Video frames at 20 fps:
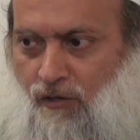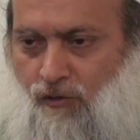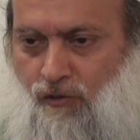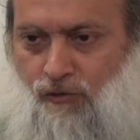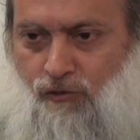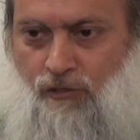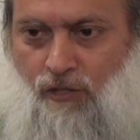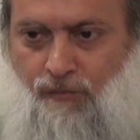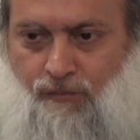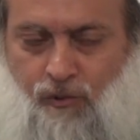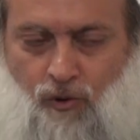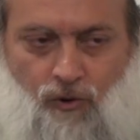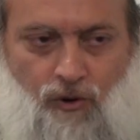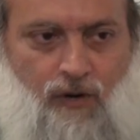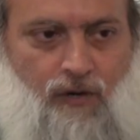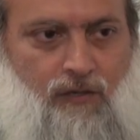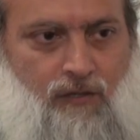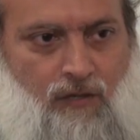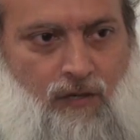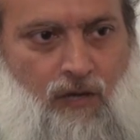to
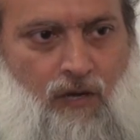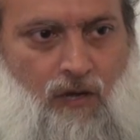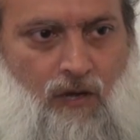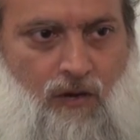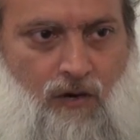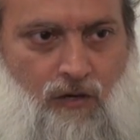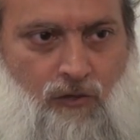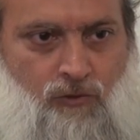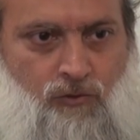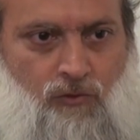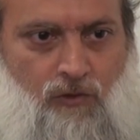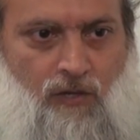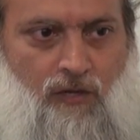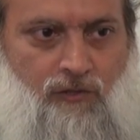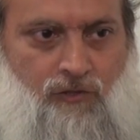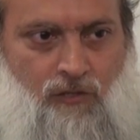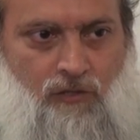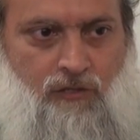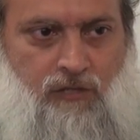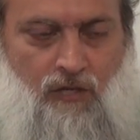support
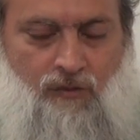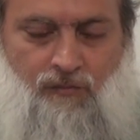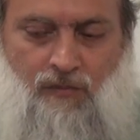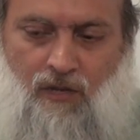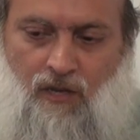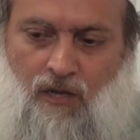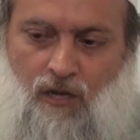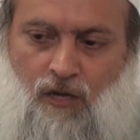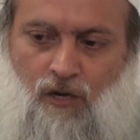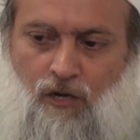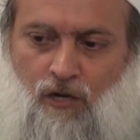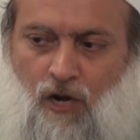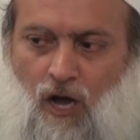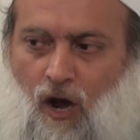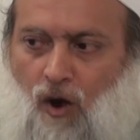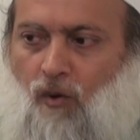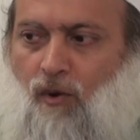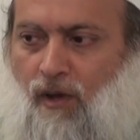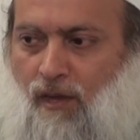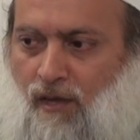Rasulullah,
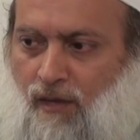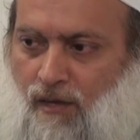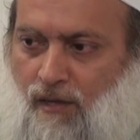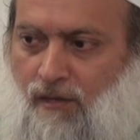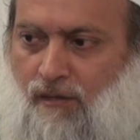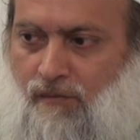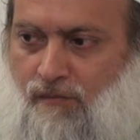knowing,